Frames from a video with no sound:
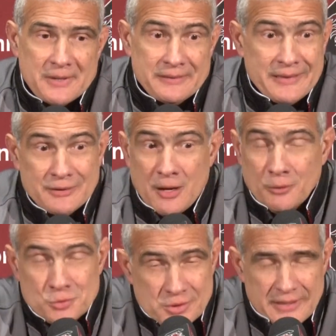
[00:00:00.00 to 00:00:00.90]
And then
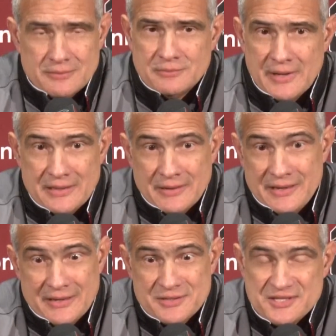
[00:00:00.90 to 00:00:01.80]
coached it
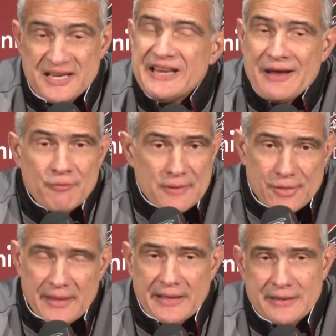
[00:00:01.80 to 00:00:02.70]
and has seen
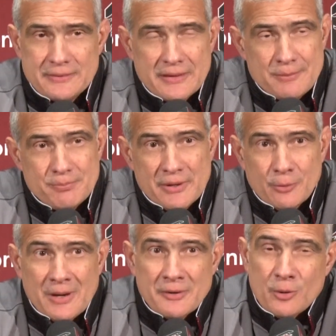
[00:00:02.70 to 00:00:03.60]
everything and been around